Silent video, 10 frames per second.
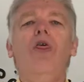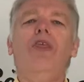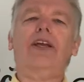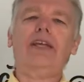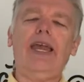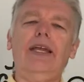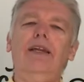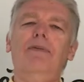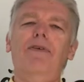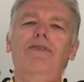The
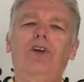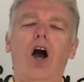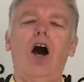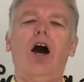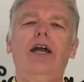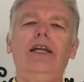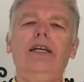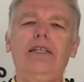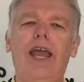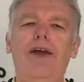kingdom of God
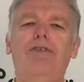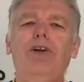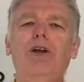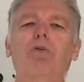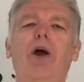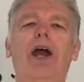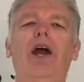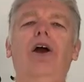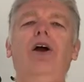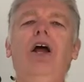is
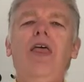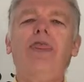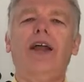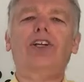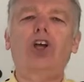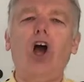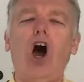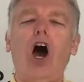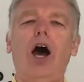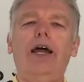everywhere that
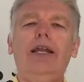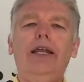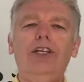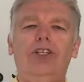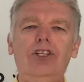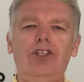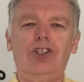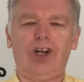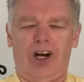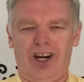God is in
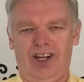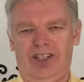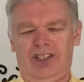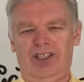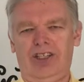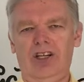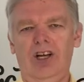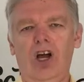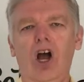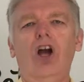charge.
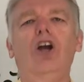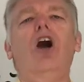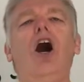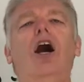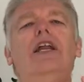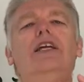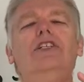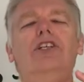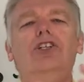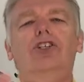God is
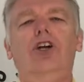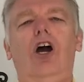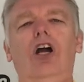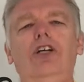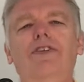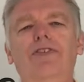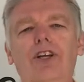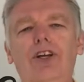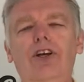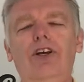in charge of the
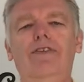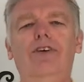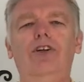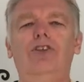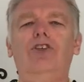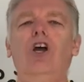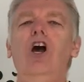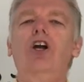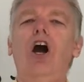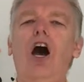universe.
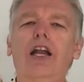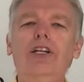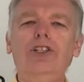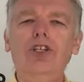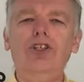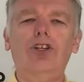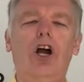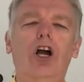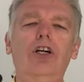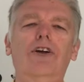God is in
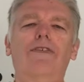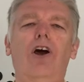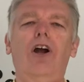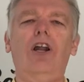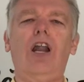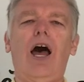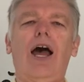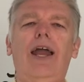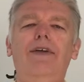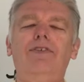charge of our
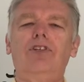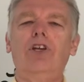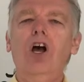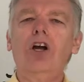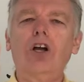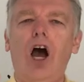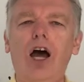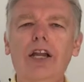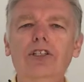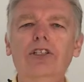lives.
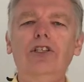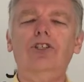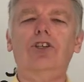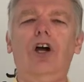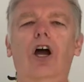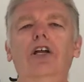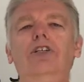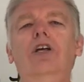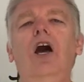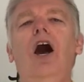God is in charge
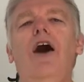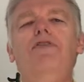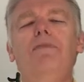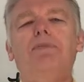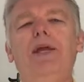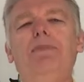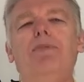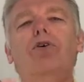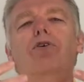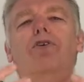of the
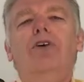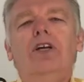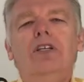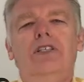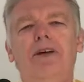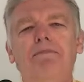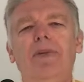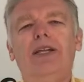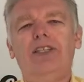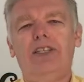people who
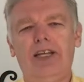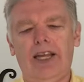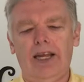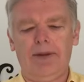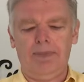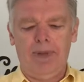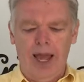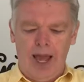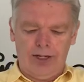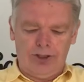submit to him
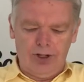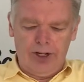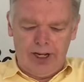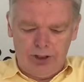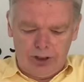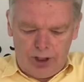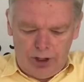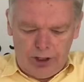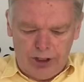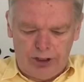and to his
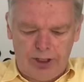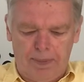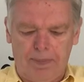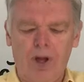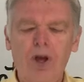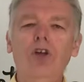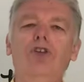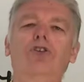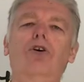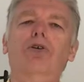lordship.
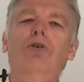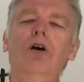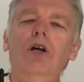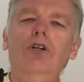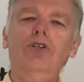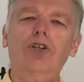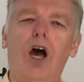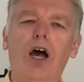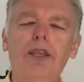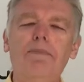So
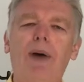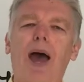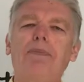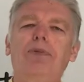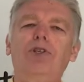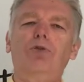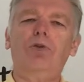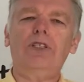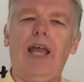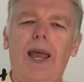John the Baptist
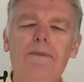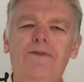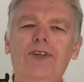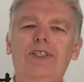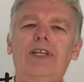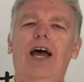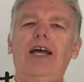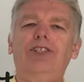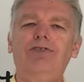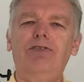was
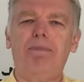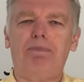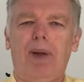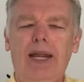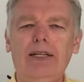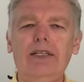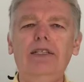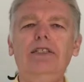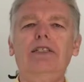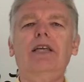emphasizing
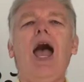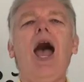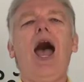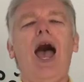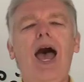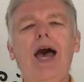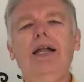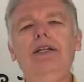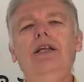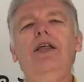repentance
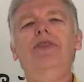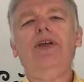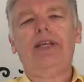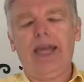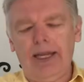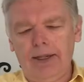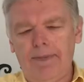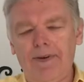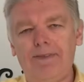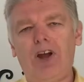and the kingdom
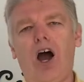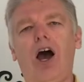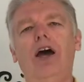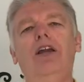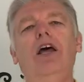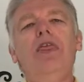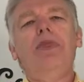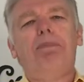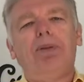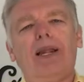of God,
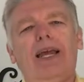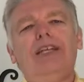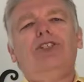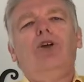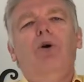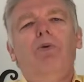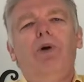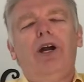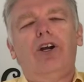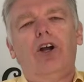the place
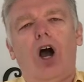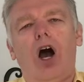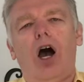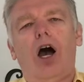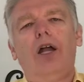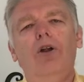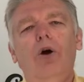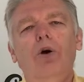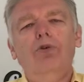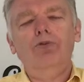where God
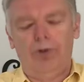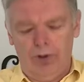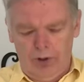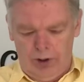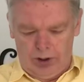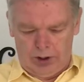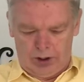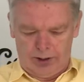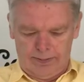ruled,